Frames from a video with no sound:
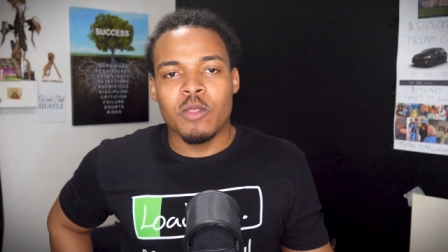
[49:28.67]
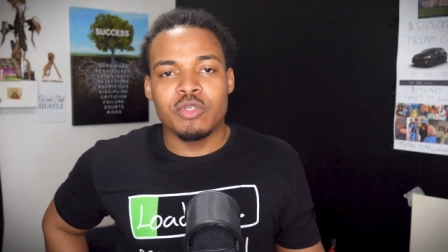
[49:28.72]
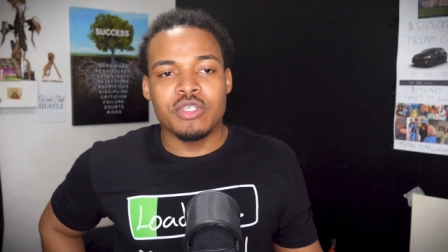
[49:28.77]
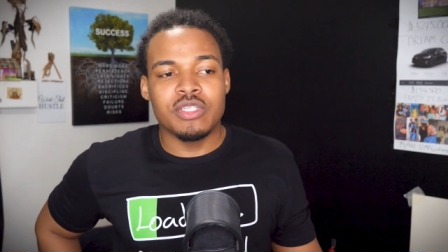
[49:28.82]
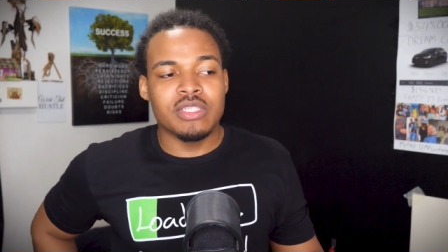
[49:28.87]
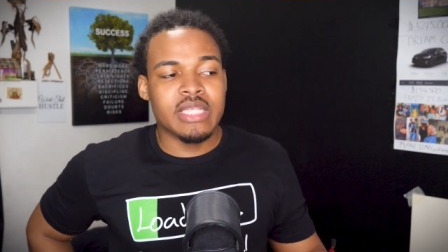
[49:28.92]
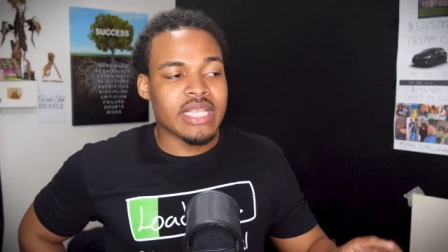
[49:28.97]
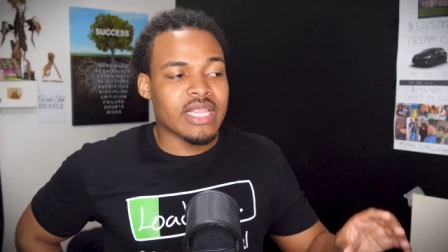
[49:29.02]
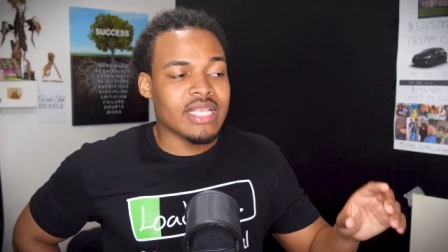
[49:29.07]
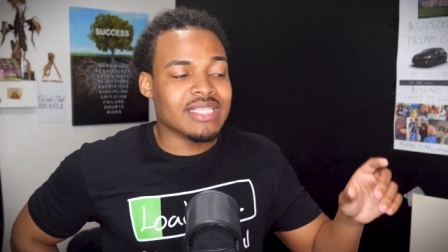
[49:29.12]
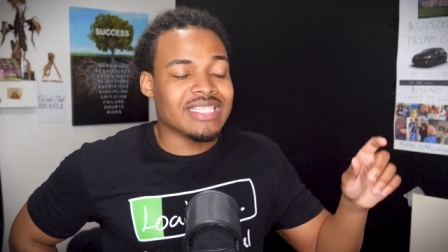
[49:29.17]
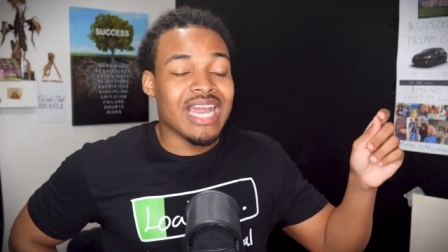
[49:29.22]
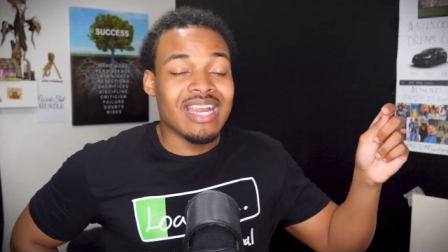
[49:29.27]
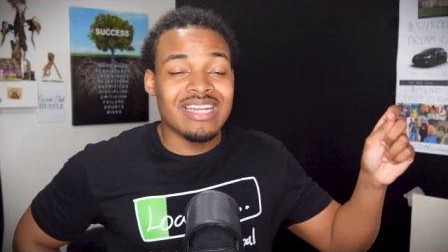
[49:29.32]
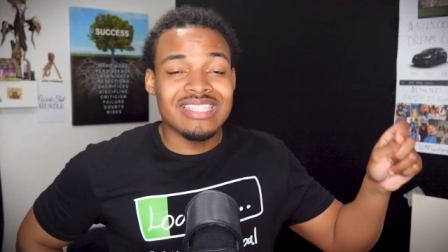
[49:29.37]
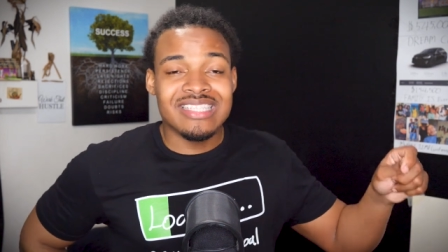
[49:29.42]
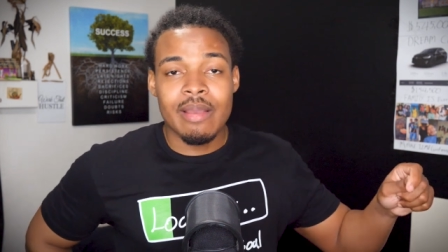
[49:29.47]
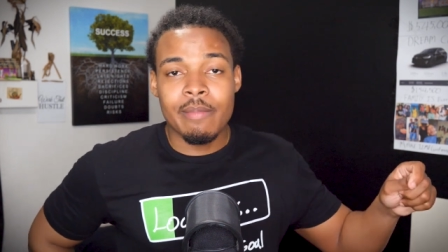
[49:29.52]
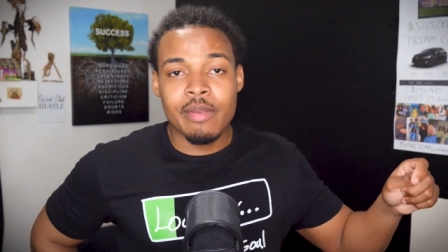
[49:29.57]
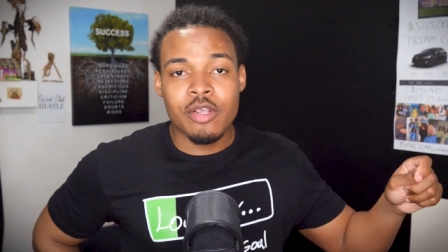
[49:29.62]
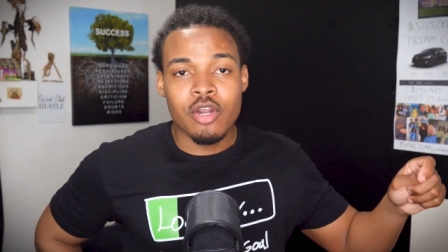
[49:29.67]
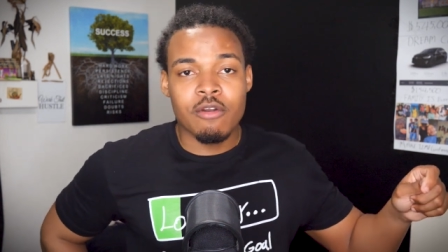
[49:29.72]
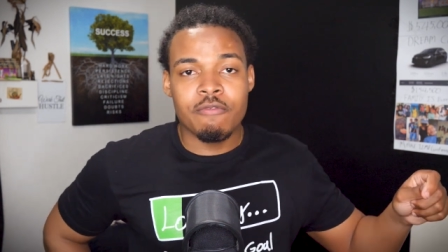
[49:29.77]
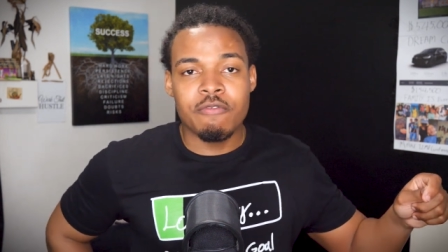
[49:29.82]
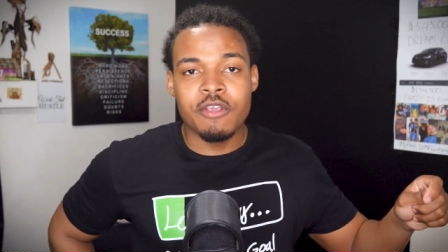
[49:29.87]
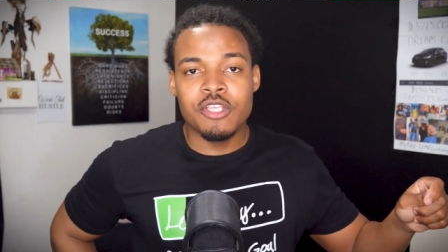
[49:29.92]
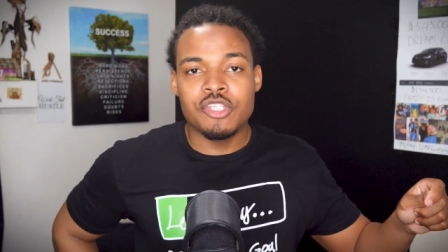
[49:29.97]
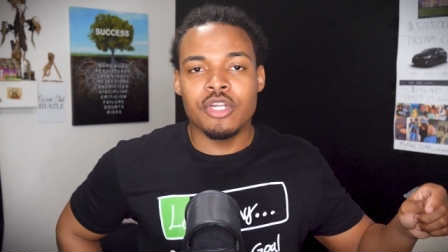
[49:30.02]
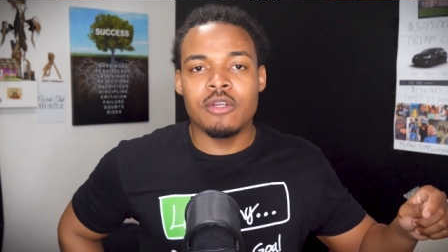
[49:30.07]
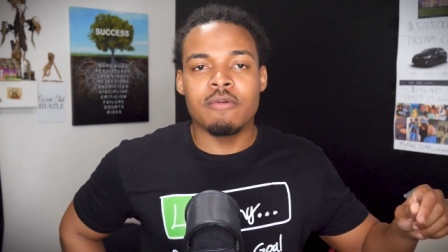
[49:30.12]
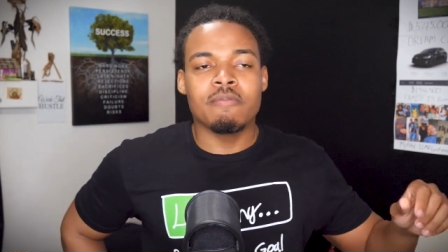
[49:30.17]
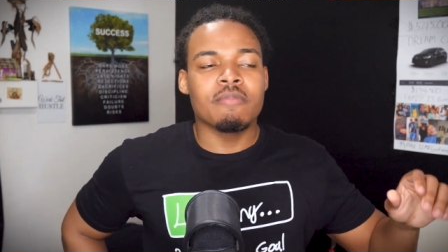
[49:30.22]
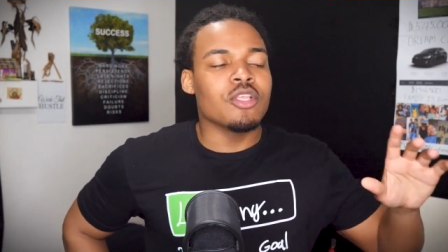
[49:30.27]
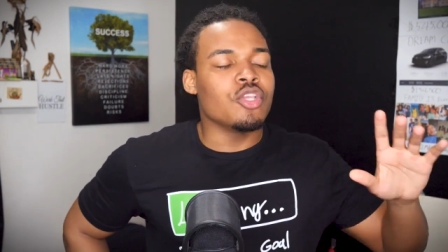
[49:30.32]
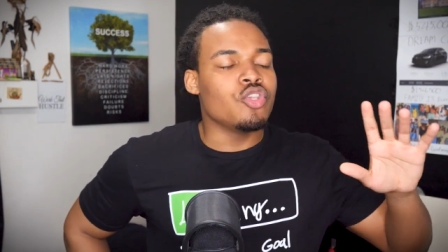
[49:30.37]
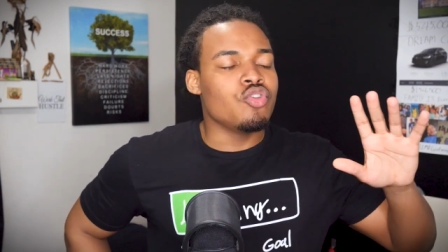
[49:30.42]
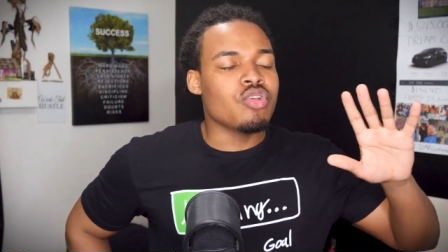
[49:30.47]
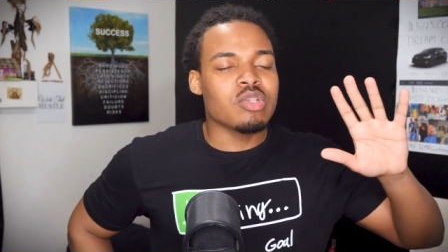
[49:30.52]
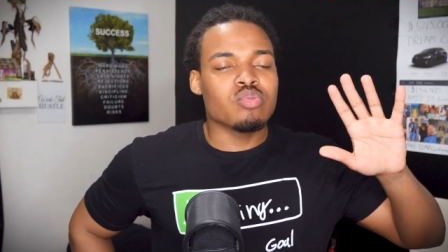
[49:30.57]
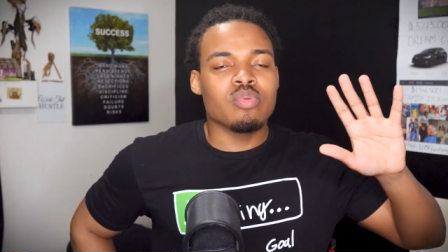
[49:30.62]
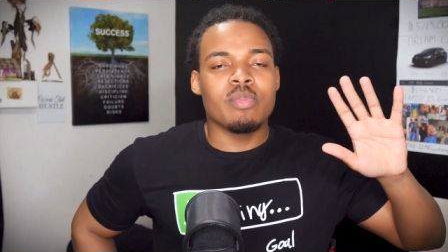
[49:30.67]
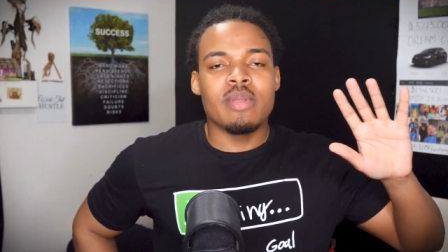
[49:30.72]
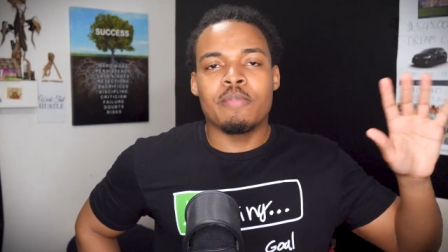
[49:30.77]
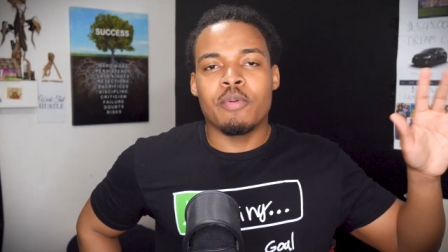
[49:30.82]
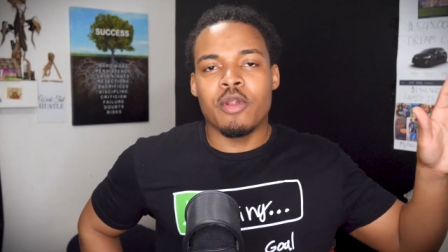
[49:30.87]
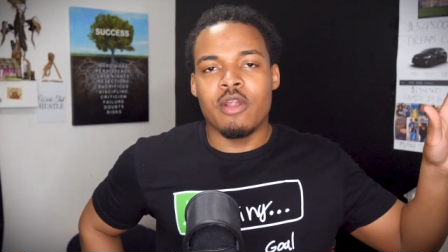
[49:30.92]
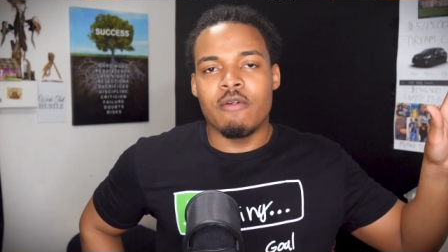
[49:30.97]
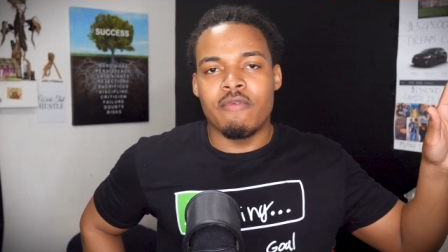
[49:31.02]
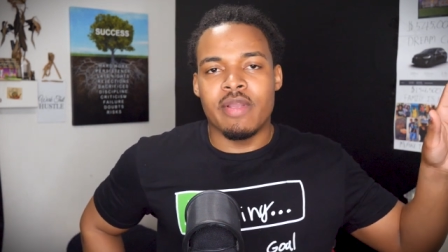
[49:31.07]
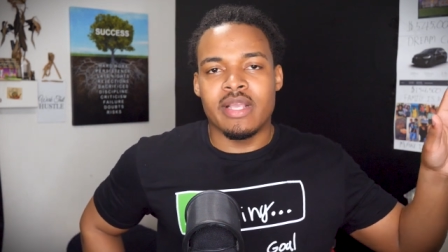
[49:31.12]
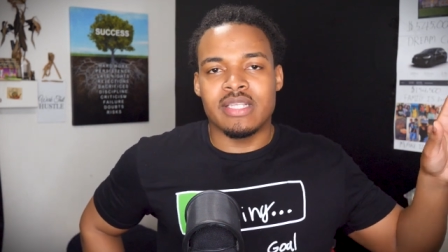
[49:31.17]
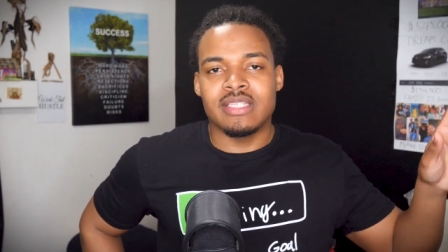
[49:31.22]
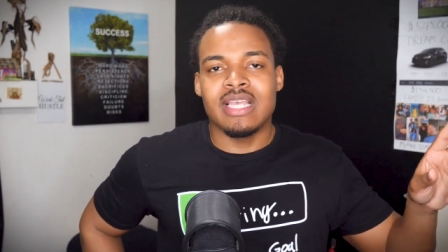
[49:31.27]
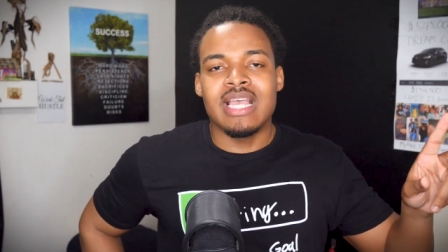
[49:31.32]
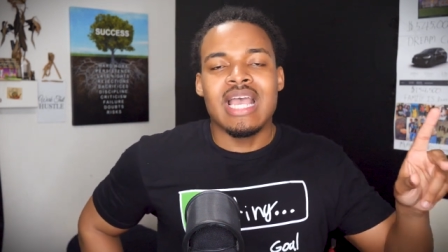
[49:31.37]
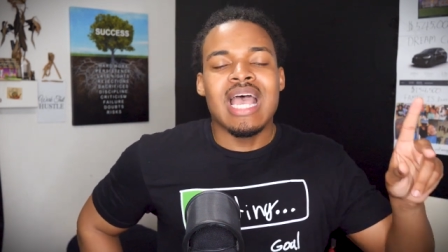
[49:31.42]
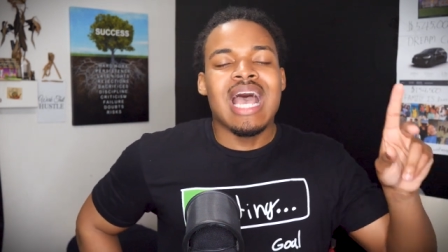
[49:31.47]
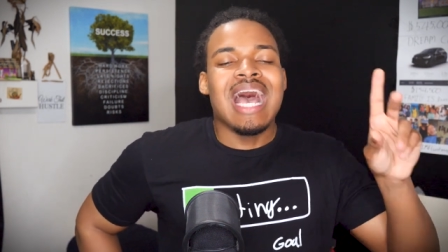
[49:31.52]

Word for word: which is like the entire debit card feature, you guys will be perfect.